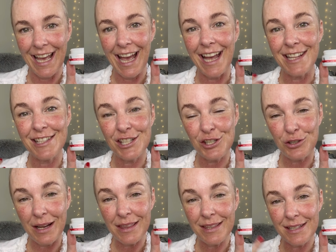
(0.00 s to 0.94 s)
and
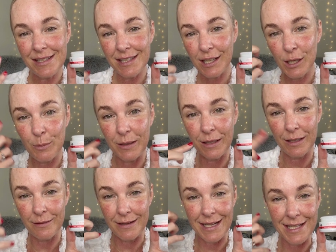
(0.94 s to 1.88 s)
strengthens the
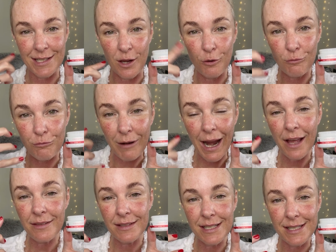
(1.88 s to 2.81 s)
capillaries
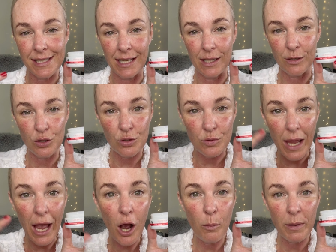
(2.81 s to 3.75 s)
around the skin,
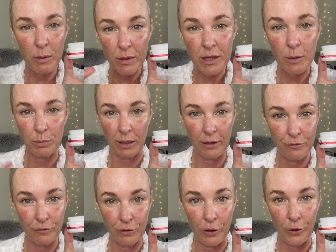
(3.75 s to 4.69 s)
helping with the blood
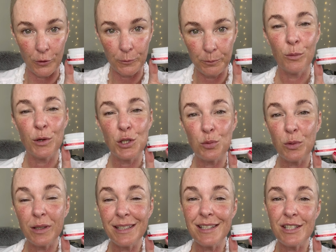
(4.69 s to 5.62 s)
flow, which
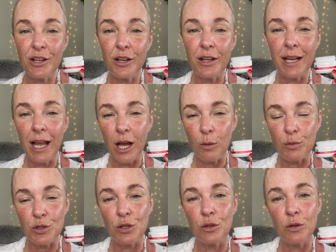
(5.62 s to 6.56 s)
will in turn help
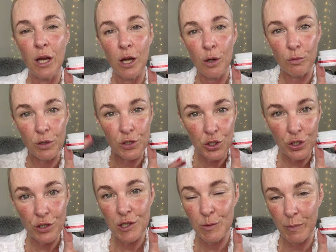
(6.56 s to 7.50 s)
to
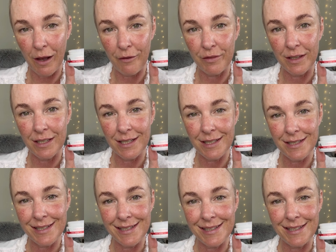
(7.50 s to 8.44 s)
reduce
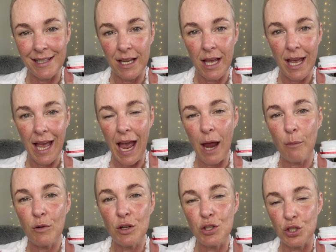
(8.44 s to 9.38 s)
puffiness and
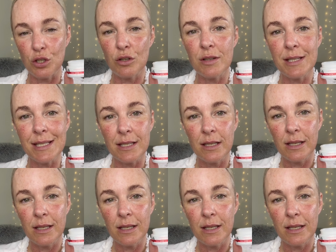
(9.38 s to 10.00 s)
reduce